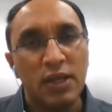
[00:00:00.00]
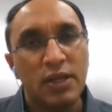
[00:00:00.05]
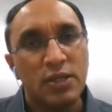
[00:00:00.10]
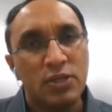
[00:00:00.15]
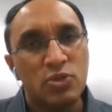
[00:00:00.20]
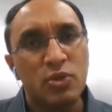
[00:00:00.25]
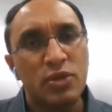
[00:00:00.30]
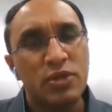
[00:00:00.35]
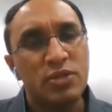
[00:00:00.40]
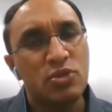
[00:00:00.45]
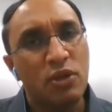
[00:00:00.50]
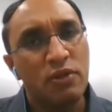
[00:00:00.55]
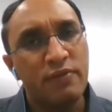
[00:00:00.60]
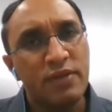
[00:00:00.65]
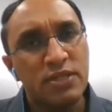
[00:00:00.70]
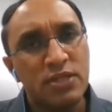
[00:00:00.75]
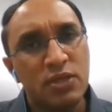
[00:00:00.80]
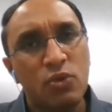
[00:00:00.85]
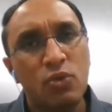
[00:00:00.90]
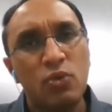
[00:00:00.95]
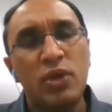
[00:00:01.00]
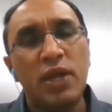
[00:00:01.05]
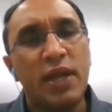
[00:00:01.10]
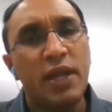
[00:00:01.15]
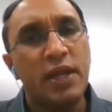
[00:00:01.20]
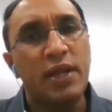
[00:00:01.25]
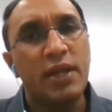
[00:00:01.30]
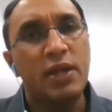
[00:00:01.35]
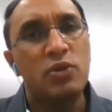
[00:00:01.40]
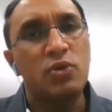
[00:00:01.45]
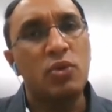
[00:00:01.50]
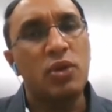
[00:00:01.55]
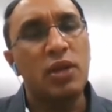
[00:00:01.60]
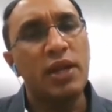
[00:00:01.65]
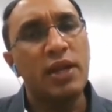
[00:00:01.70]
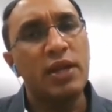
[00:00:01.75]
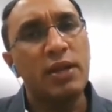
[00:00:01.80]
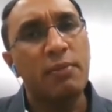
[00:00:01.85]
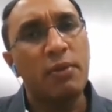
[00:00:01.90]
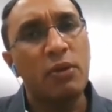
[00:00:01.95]
So it's always a good idea to
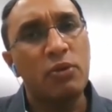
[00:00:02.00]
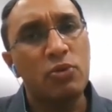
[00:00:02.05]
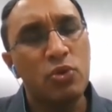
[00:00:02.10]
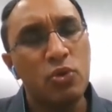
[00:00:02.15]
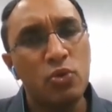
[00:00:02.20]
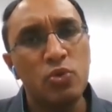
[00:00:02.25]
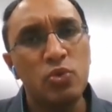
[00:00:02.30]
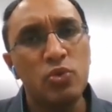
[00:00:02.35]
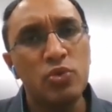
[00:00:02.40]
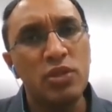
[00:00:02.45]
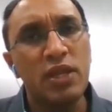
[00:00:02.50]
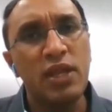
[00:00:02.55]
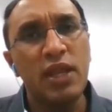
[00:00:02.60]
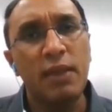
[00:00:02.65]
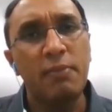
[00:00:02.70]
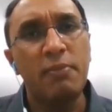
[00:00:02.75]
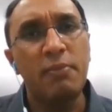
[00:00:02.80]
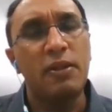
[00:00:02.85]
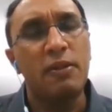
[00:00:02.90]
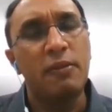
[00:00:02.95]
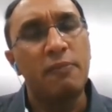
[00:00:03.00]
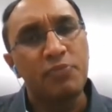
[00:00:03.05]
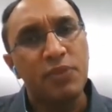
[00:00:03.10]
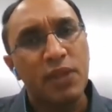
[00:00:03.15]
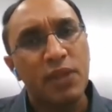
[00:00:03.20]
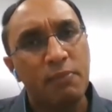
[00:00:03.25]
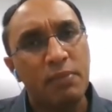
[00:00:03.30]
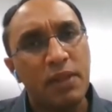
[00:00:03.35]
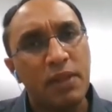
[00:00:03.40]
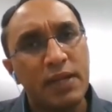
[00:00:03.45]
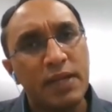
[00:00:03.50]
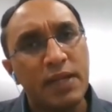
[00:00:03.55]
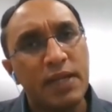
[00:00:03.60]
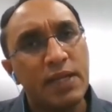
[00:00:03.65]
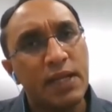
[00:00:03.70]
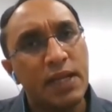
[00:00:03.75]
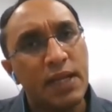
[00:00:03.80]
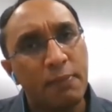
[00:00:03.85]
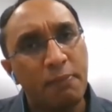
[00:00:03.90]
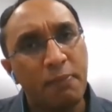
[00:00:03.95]
collect about 2 to 3 ml blood in
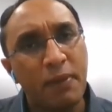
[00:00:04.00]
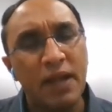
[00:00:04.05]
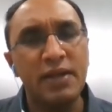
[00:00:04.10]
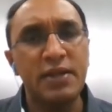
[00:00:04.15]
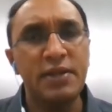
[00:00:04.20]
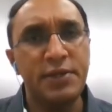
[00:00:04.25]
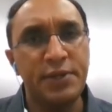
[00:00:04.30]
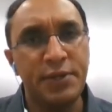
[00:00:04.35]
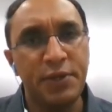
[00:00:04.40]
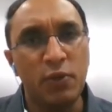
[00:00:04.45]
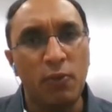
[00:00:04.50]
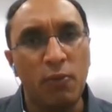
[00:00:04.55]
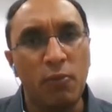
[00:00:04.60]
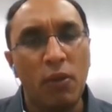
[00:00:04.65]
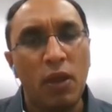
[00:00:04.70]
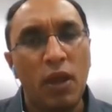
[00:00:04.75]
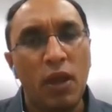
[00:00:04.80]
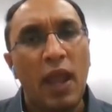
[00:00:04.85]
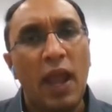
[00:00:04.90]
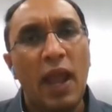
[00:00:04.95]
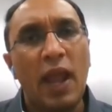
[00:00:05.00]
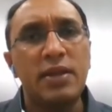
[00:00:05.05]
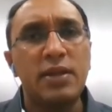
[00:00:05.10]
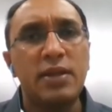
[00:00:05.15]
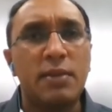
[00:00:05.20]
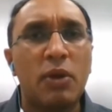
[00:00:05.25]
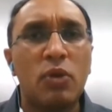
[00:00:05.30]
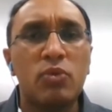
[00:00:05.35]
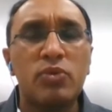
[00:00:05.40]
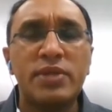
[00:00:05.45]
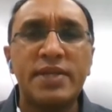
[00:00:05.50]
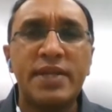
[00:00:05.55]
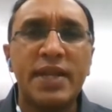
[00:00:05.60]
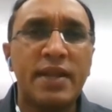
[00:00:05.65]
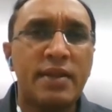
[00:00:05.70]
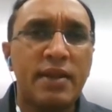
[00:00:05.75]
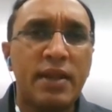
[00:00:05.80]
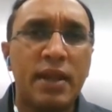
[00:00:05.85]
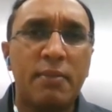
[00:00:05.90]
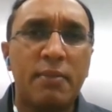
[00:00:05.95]
a heparin tube and about
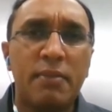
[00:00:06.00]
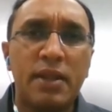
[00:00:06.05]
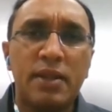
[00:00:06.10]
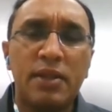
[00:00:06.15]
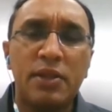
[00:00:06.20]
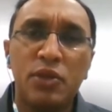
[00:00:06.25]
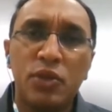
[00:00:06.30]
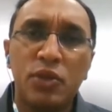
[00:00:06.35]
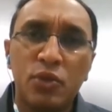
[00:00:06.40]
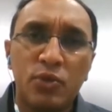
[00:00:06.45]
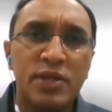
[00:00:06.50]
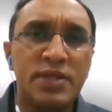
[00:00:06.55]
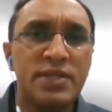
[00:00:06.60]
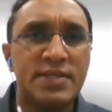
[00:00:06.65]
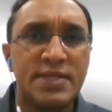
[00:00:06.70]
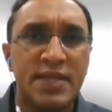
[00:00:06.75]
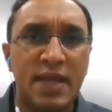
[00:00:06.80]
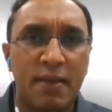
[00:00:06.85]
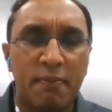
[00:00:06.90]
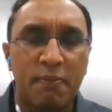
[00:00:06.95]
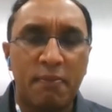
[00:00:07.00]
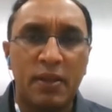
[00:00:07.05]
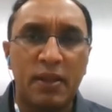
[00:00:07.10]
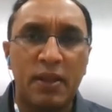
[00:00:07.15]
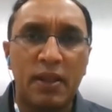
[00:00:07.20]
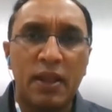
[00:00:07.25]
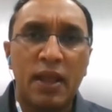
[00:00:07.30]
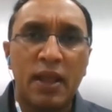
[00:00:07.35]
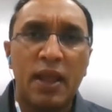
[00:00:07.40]
10 ml urine sample